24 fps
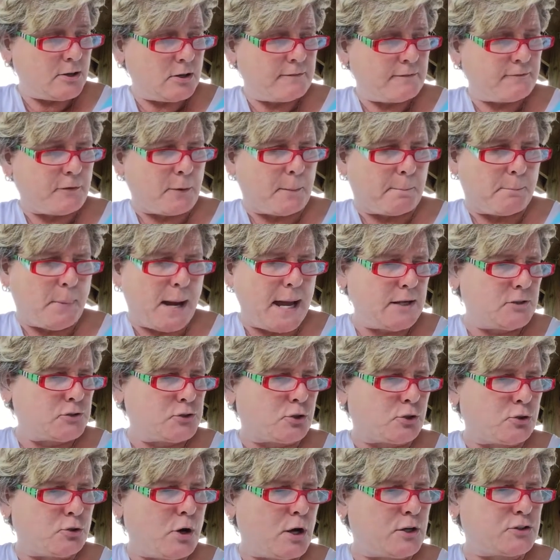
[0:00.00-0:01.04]
on for miles
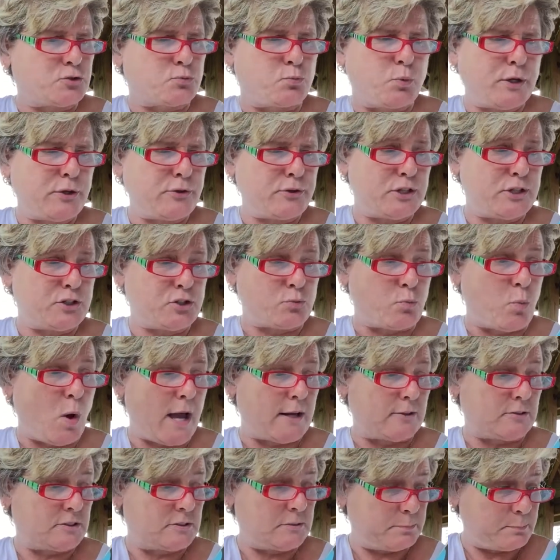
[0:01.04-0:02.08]
across weirdish
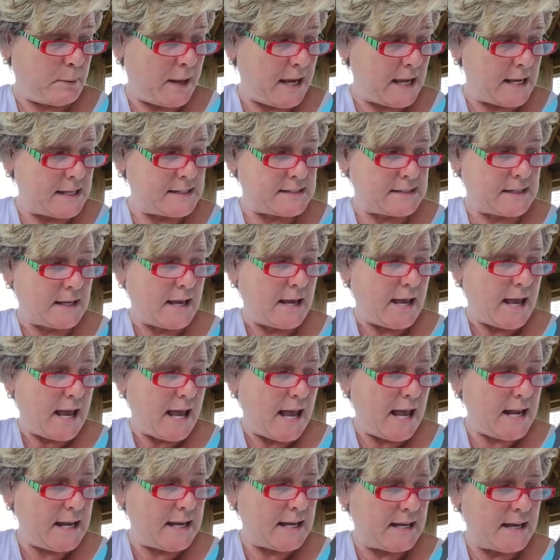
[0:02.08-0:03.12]
wild space,
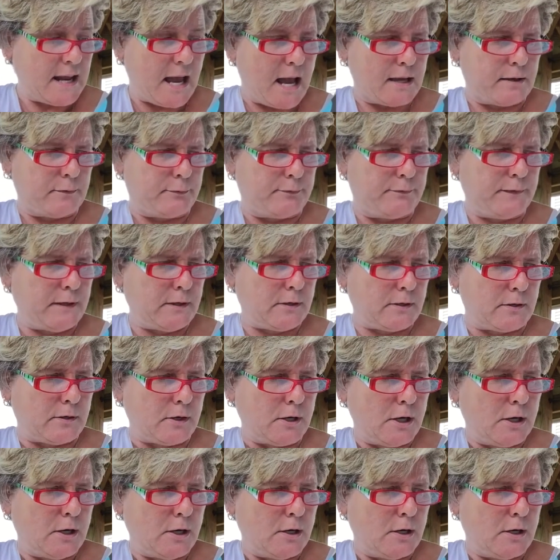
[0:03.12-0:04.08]
headed, I fear,